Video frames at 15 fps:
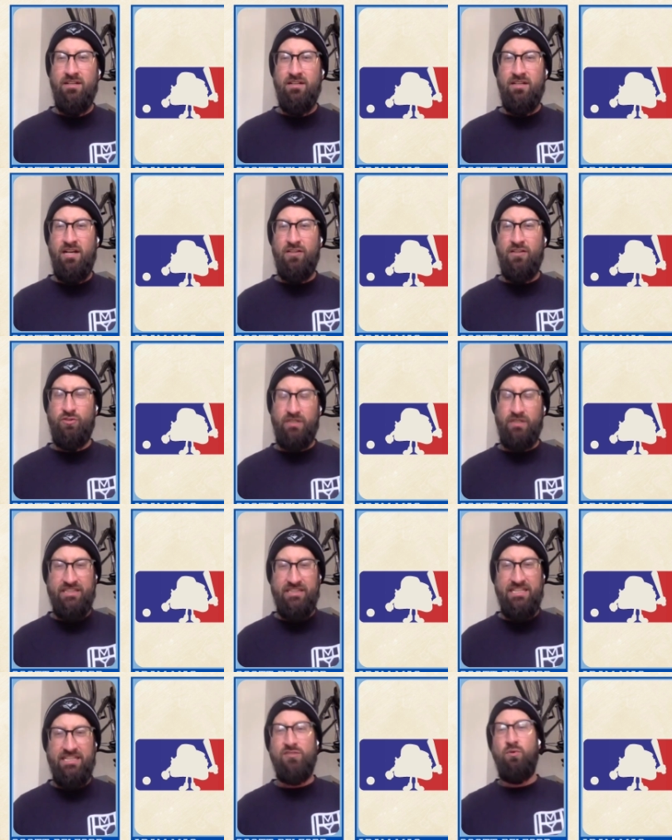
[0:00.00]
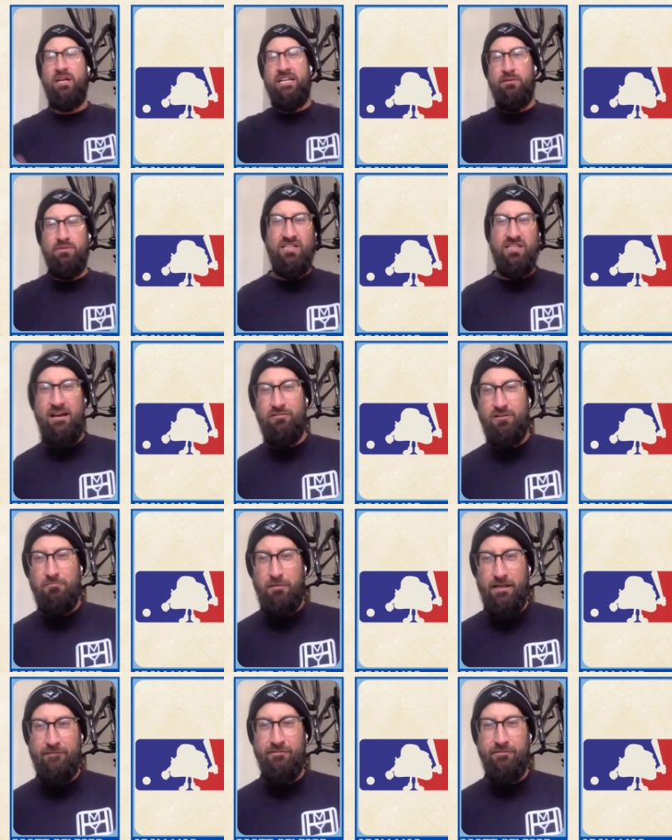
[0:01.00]
country, and that's why he was allowed to
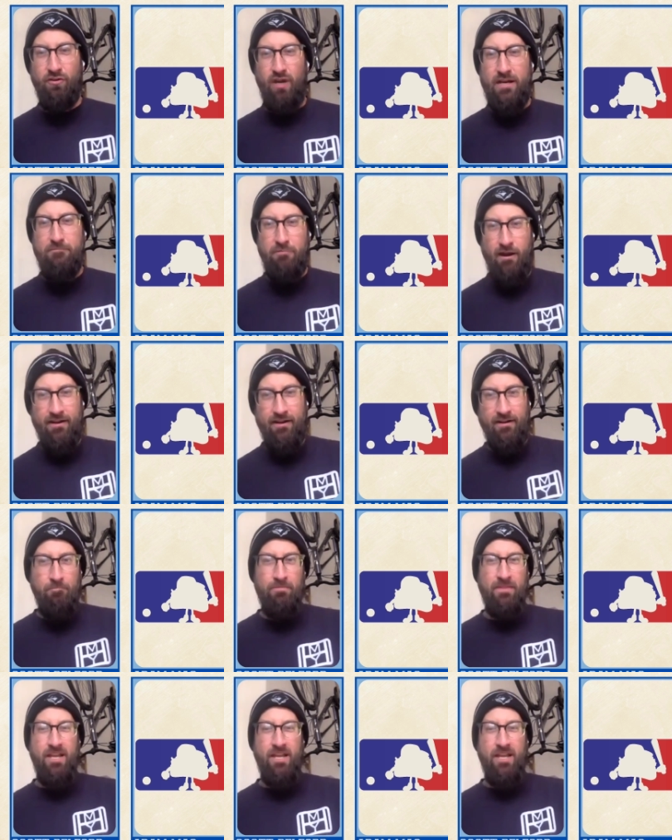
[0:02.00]
play for Great Britain.